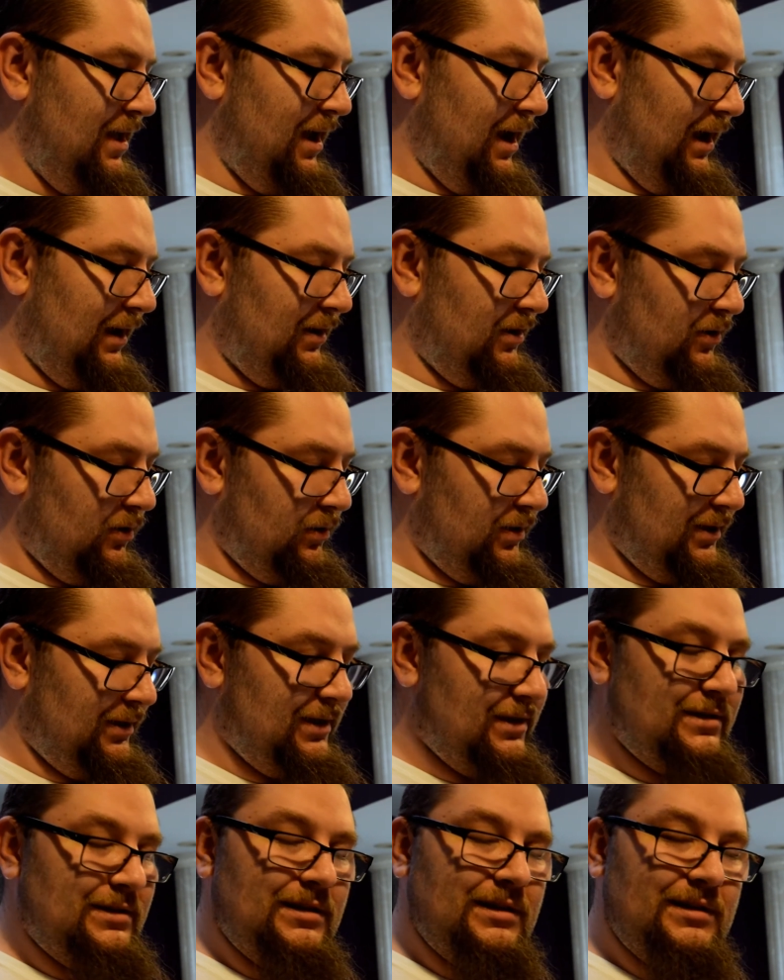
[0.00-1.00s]
I know that
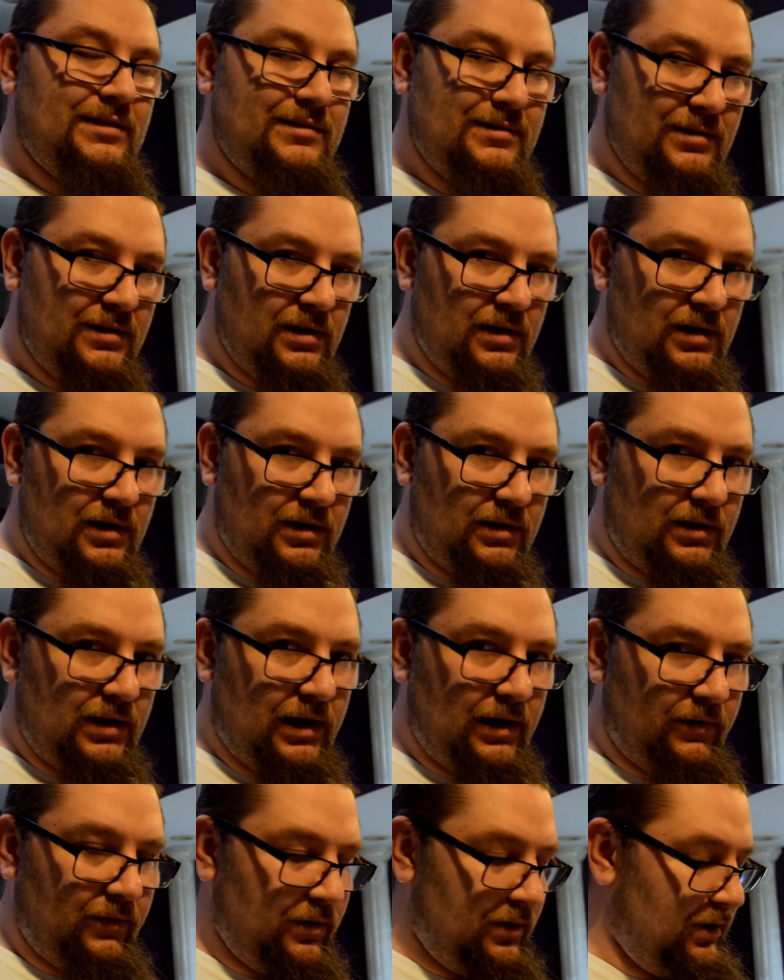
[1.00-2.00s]
this is
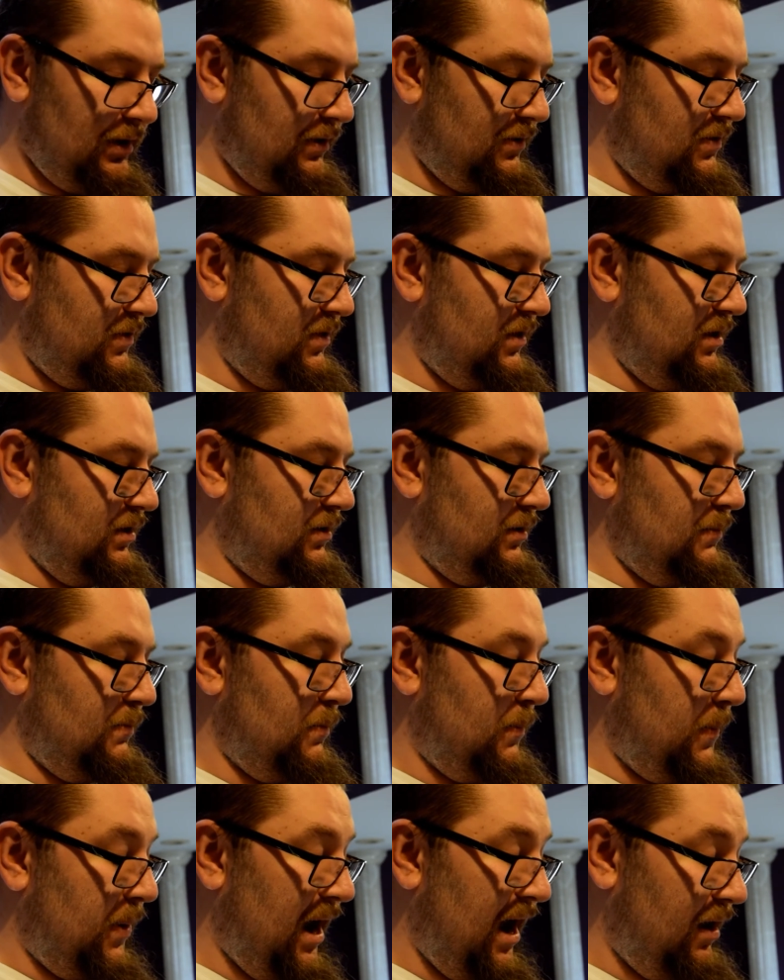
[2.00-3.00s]
not really the
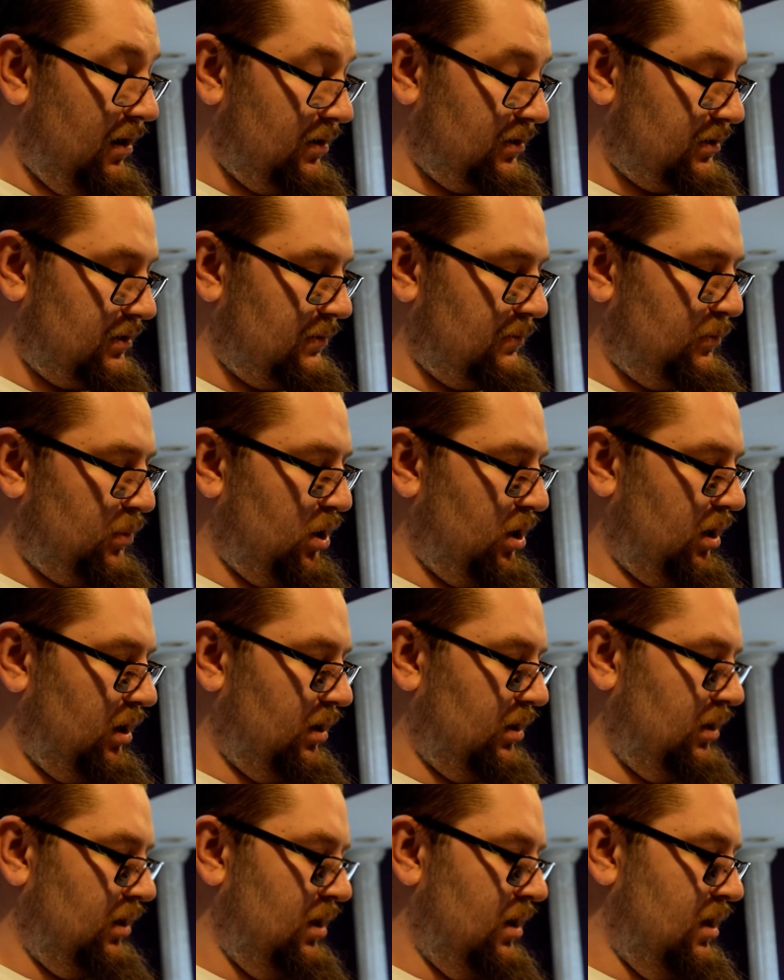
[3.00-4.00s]
comparison
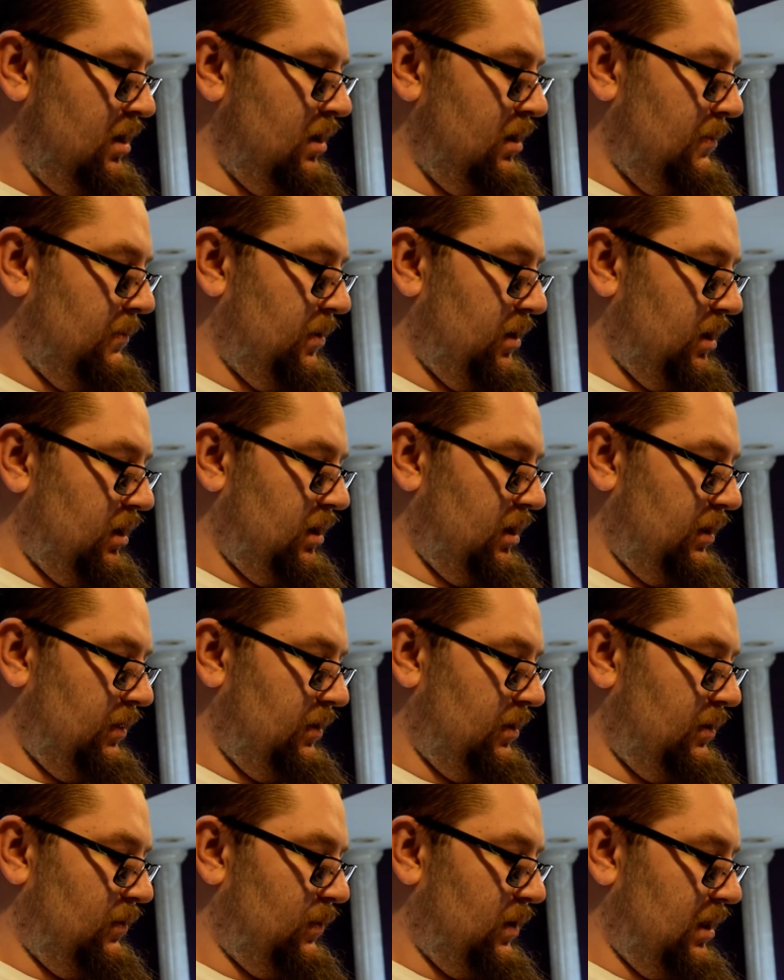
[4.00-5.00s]
part, but I
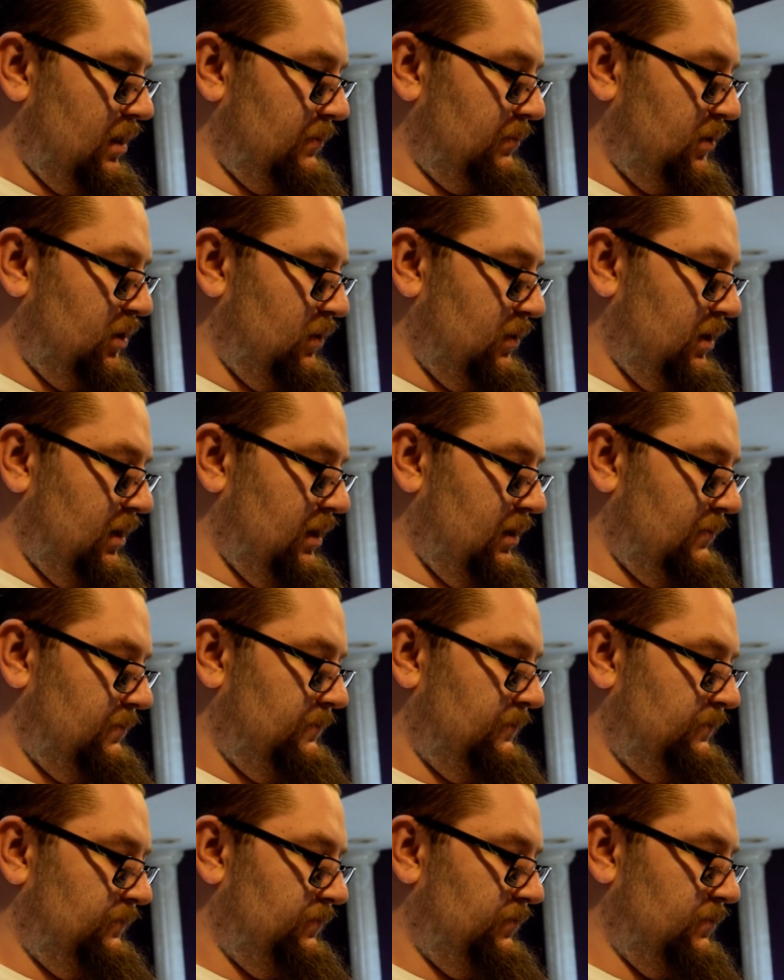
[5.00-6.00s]
thought while I'm doing it,
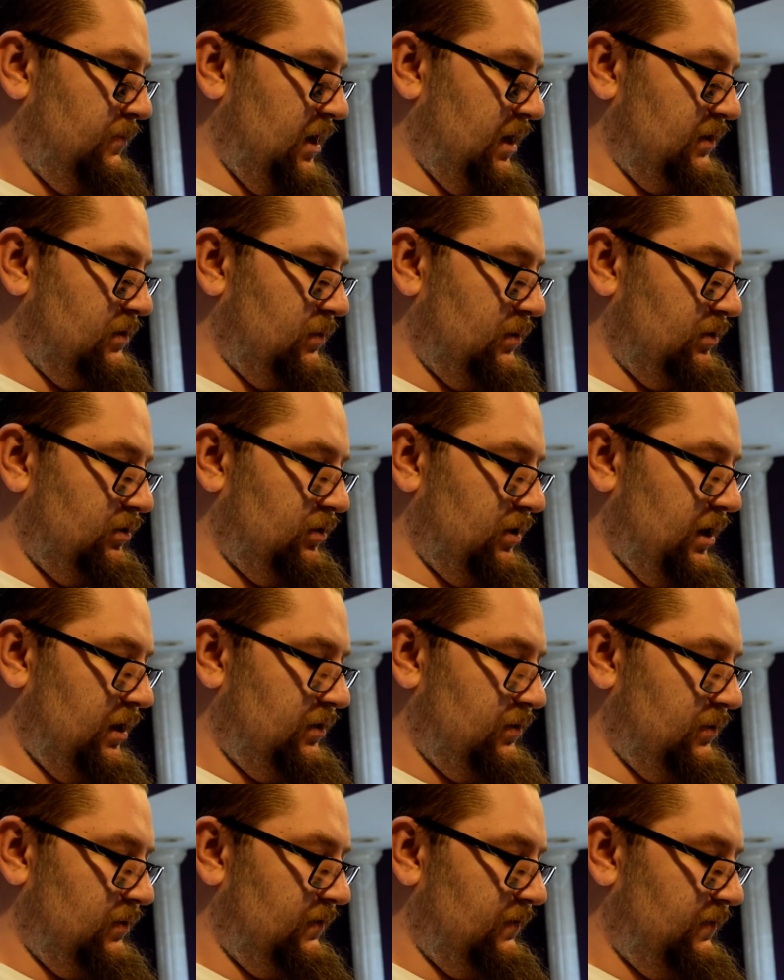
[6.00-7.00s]
may as well try
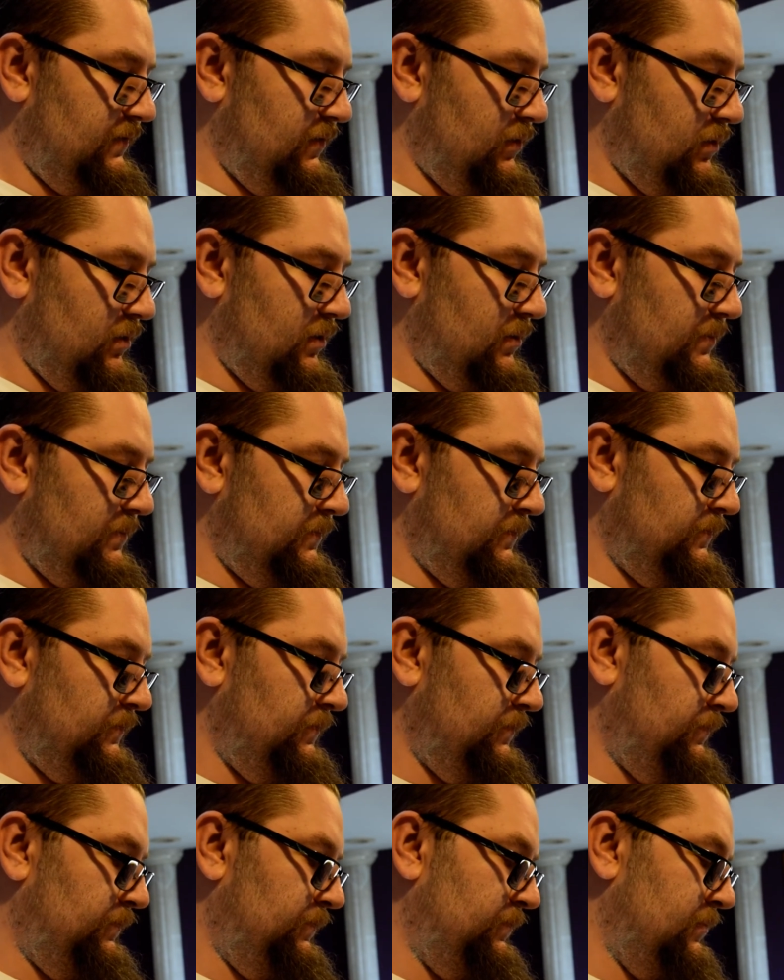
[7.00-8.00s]
to inform
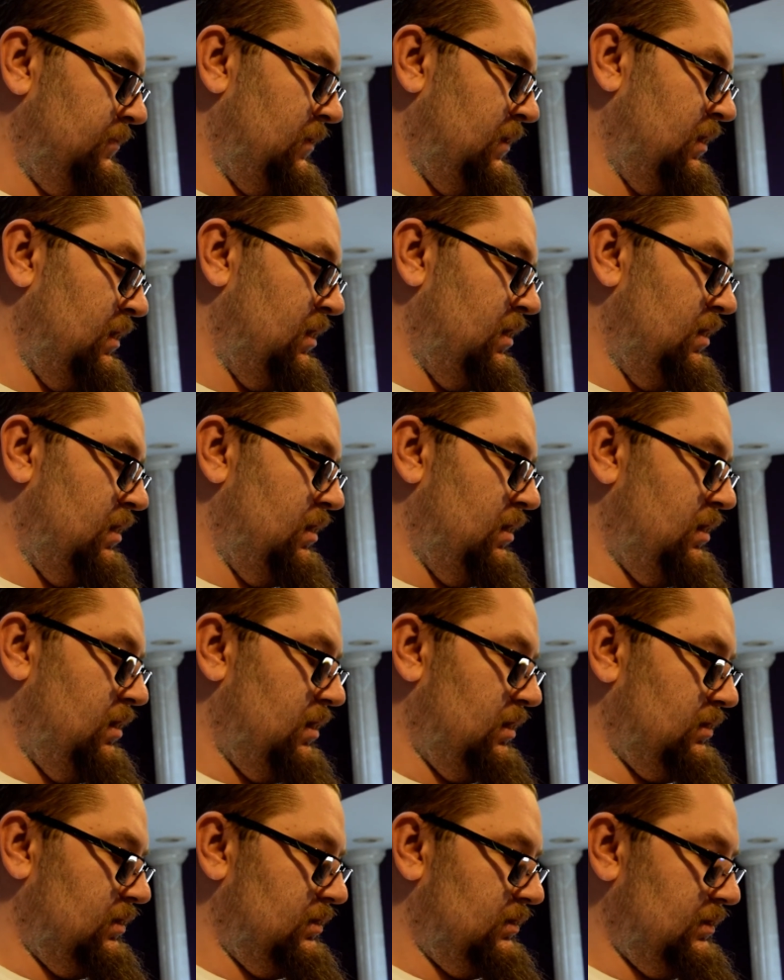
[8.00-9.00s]

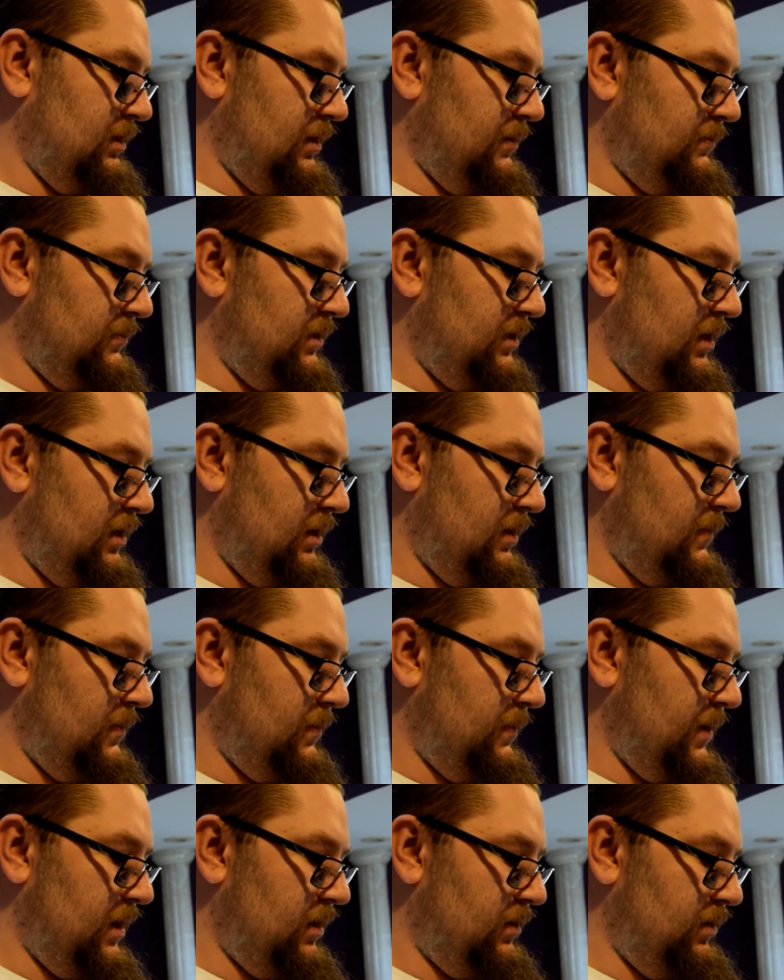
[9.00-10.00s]
at the same time
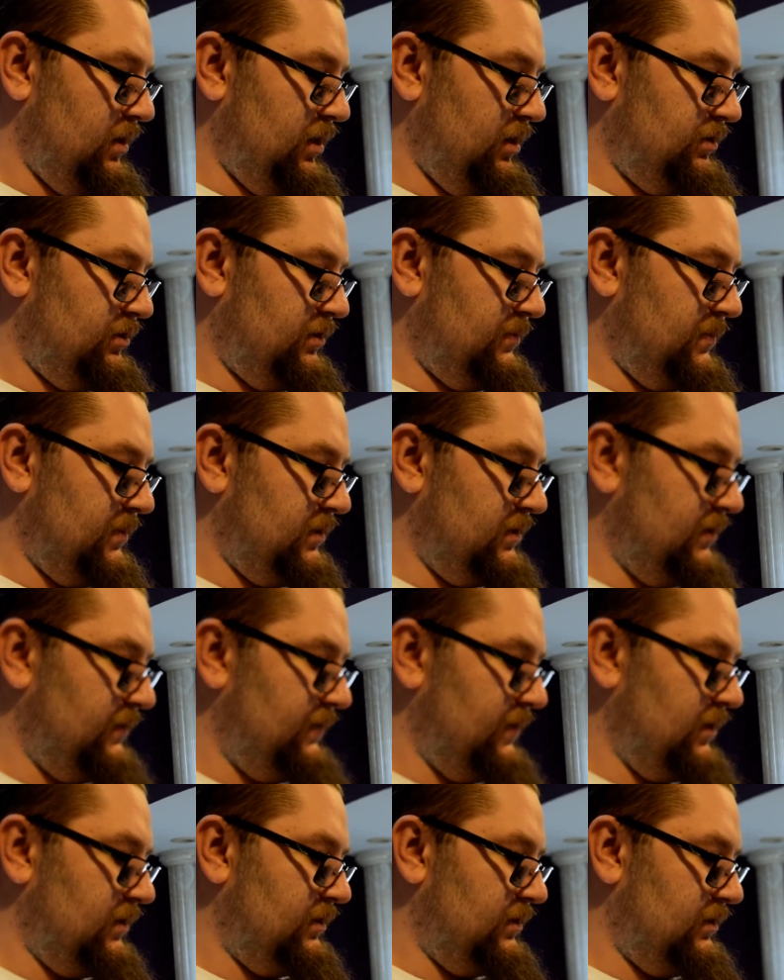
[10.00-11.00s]
about each
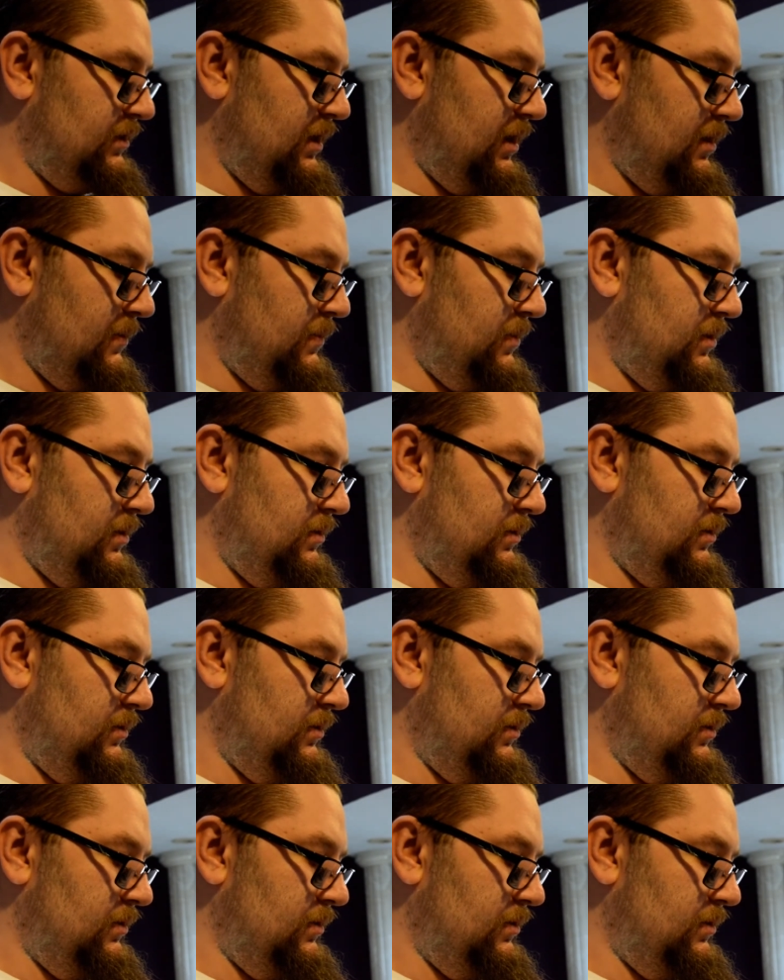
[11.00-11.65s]
specific step.